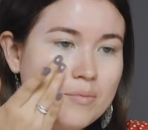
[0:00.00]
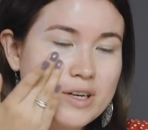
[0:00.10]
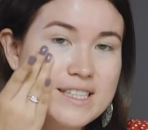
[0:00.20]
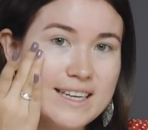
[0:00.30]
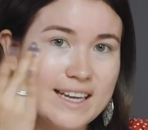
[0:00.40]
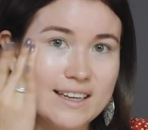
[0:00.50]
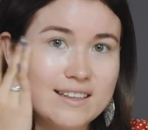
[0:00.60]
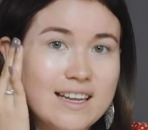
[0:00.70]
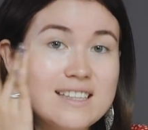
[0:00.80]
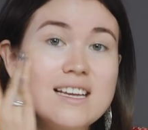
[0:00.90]
Press it in.
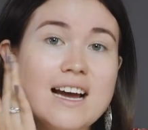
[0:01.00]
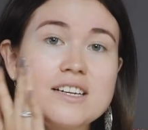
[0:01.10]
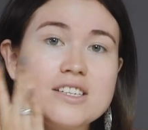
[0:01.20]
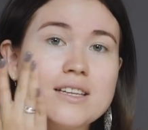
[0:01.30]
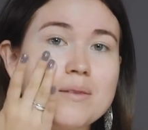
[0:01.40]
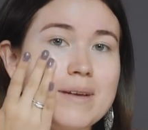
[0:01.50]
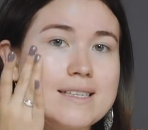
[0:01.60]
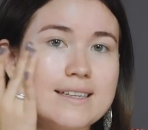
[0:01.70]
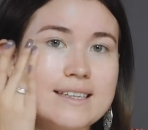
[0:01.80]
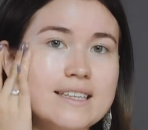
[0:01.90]
That's actually the
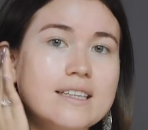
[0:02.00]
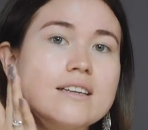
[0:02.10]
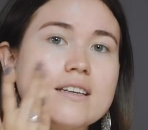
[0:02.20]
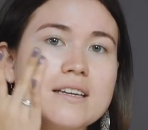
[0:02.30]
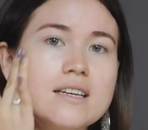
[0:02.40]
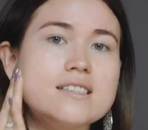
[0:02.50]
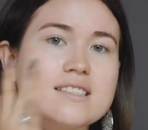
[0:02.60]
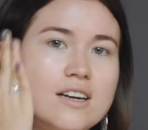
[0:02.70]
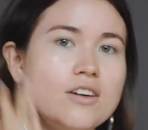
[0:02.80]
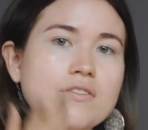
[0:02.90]
best technique
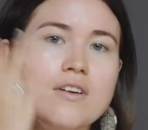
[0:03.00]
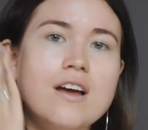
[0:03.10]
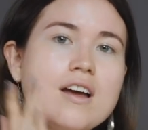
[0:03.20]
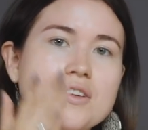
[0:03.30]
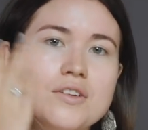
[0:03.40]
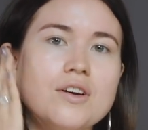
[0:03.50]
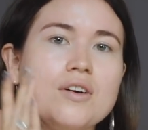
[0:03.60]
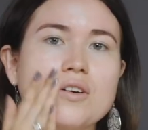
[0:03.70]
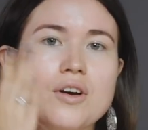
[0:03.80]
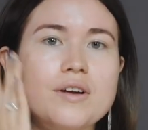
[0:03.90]
instead of, you
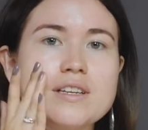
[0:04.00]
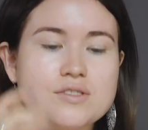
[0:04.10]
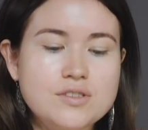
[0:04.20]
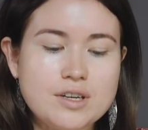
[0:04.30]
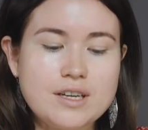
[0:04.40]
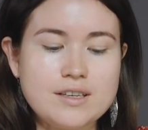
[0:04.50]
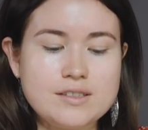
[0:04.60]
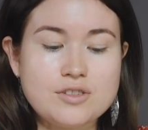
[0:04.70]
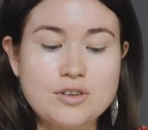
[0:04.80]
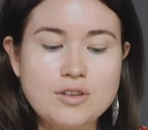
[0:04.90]
know, going in
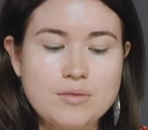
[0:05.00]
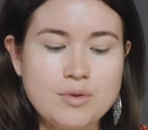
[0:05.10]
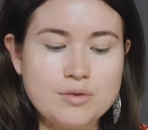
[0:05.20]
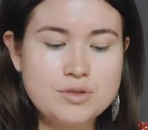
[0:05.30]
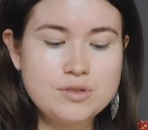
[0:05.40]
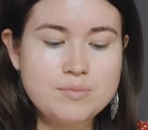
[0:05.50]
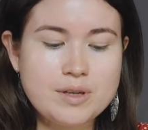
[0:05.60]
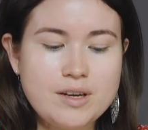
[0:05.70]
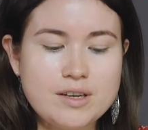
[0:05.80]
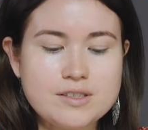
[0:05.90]
circular motions,
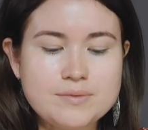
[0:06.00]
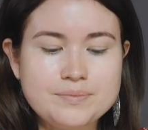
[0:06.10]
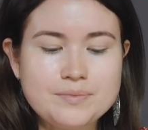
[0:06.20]
because